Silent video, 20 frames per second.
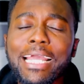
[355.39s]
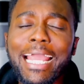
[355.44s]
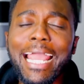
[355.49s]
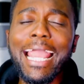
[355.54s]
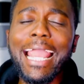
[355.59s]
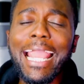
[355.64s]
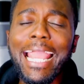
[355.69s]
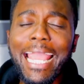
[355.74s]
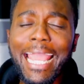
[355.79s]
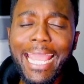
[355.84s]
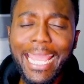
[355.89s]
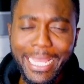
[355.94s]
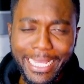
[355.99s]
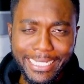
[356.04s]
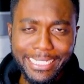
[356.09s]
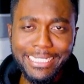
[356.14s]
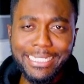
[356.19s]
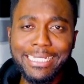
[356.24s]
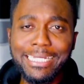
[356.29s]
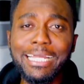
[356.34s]
Ha!
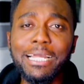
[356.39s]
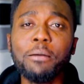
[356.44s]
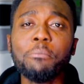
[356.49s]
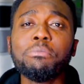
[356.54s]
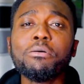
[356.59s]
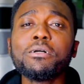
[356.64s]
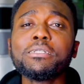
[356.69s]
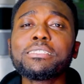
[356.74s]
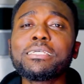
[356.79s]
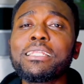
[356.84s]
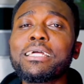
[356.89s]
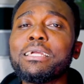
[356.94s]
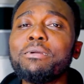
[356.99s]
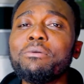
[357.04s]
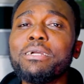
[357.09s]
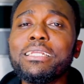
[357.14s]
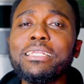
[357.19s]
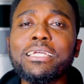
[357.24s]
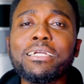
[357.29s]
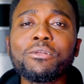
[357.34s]
Punchline
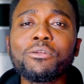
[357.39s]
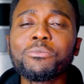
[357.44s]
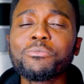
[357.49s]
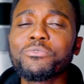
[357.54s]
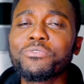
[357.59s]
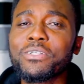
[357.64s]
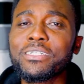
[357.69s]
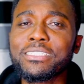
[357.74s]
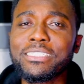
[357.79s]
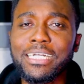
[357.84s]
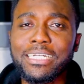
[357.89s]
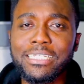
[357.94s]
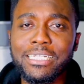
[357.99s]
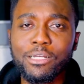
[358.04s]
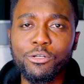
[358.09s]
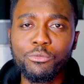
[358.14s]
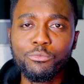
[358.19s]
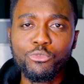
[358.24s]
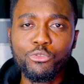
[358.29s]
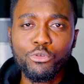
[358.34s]
where they are no fanta, I
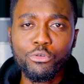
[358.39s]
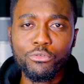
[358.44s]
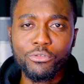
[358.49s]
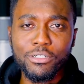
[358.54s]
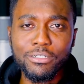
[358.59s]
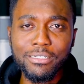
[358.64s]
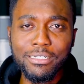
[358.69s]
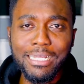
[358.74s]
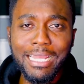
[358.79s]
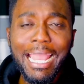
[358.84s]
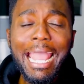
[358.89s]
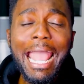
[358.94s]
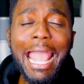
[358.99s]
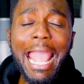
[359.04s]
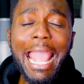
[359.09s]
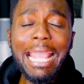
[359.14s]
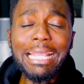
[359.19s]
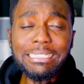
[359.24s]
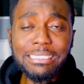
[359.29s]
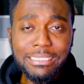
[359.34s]
no cook.
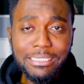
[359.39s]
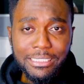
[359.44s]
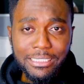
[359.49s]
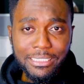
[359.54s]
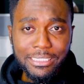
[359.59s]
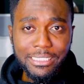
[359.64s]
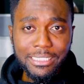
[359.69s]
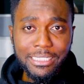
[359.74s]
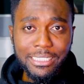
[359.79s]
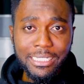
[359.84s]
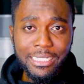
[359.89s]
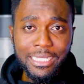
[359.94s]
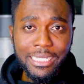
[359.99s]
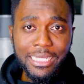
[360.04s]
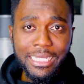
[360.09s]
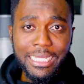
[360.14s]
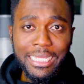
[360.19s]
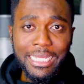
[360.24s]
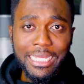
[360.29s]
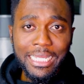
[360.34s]
Hey!
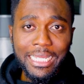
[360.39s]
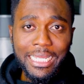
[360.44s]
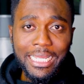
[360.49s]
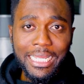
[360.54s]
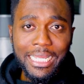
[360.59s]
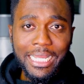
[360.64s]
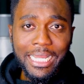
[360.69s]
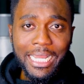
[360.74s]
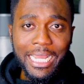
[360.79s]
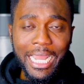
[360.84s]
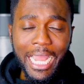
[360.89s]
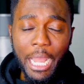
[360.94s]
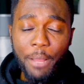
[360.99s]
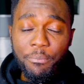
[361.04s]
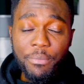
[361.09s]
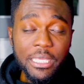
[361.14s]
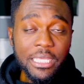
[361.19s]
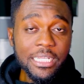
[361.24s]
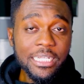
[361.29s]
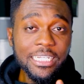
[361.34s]
I
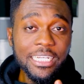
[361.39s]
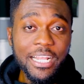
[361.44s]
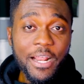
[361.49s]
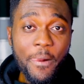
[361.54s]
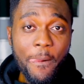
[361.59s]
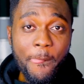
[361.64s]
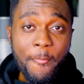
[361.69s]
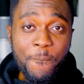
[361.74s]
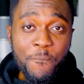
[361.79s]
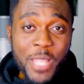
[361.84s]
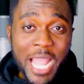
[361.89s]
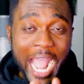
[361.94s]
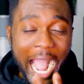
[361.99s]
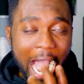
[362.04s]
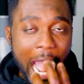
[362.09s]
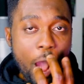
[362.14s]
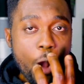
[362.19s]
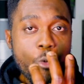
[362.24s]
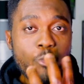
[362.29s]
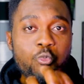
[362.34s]
mean,
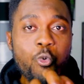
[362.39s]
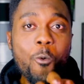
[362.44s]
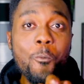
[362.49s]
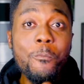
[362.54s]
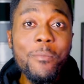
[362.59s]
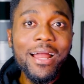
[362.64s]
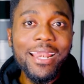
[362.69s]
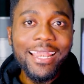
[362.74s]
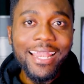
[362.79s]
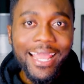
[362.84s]
how woman